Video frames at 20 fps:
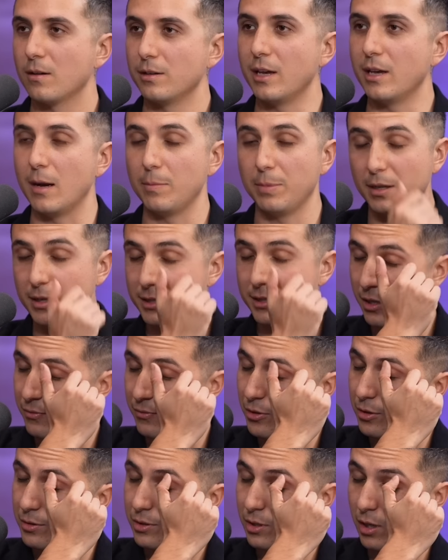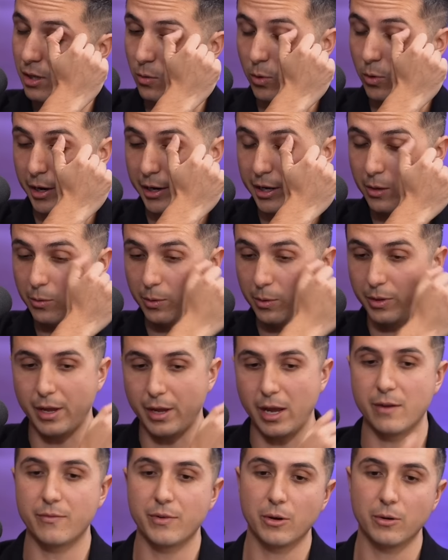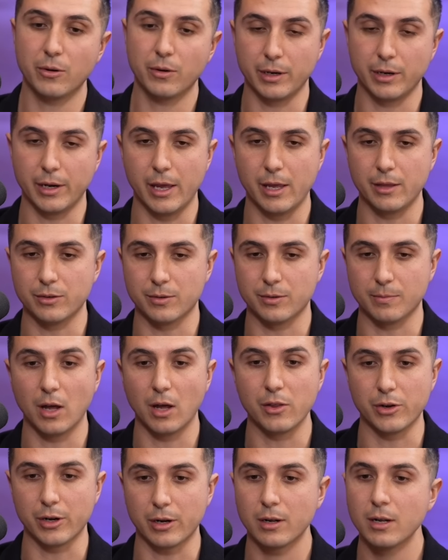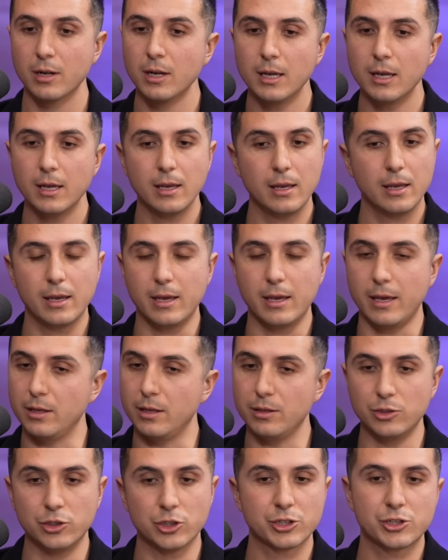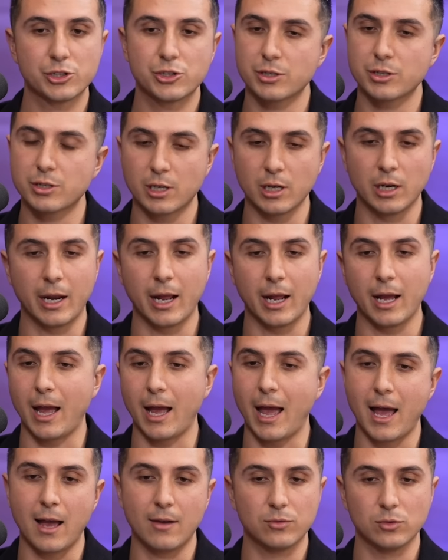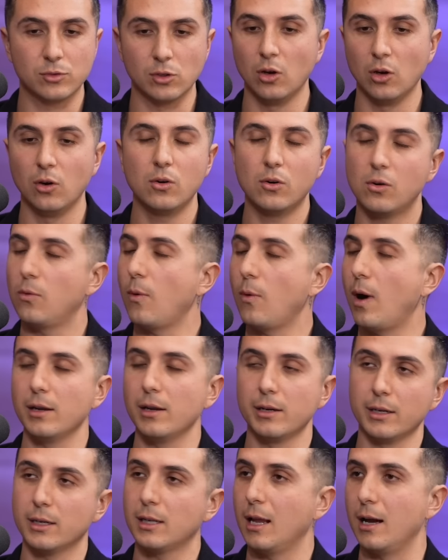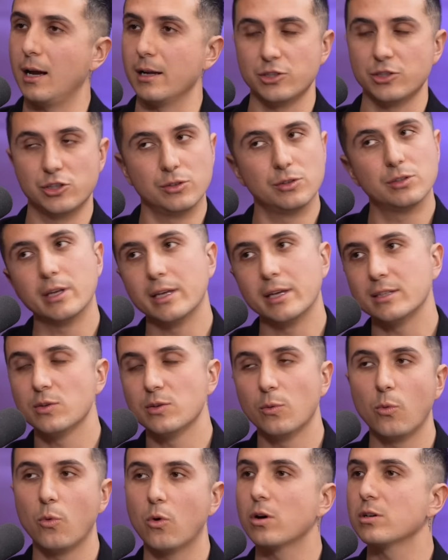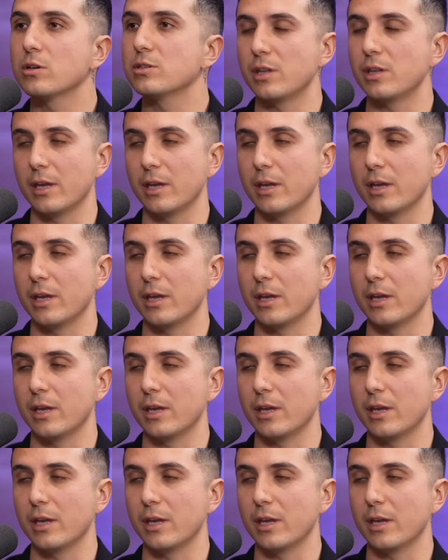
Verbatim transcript: Yeah. Plus, if you start working with everyone and their mother, you're just gonna have low quality clients. That's the worst